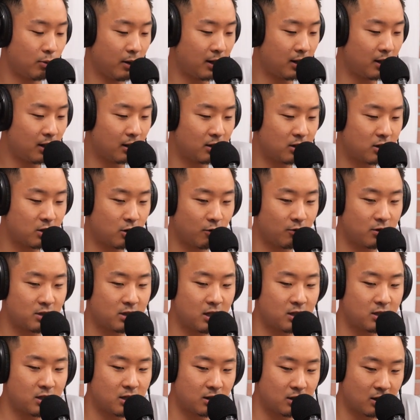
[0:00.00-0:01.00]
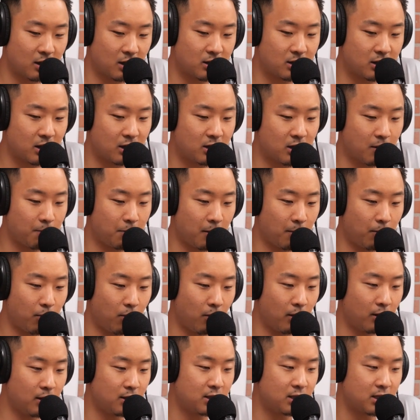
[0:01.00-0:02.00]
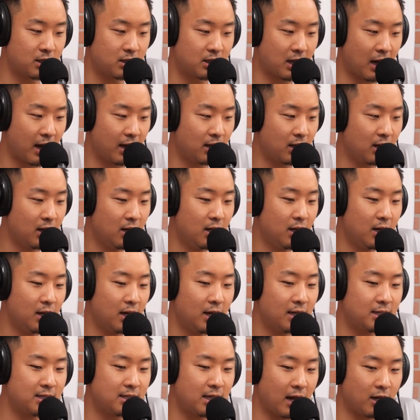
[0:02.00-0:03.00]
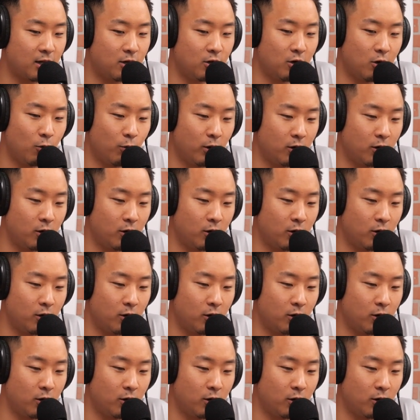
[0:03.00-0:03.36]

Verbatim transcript: Breaking the surface tension. That's the tipping point. It's just like it's like you know